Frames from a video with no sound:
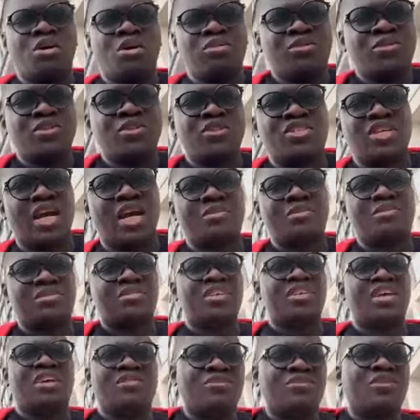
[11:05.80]

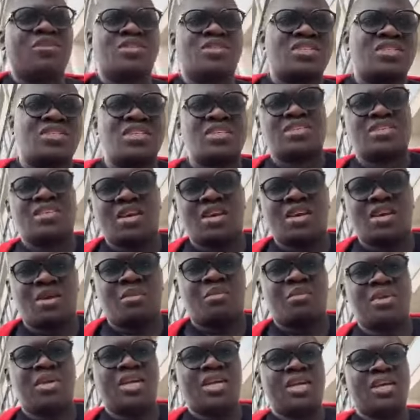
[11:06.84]
Oftentimes the effort is the
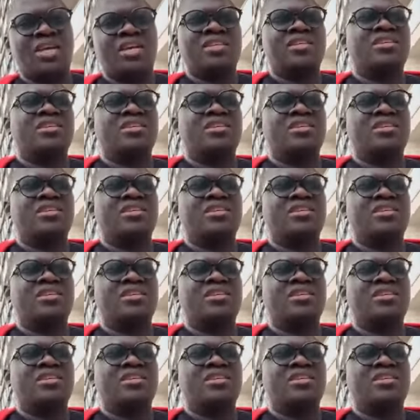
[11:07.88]
same.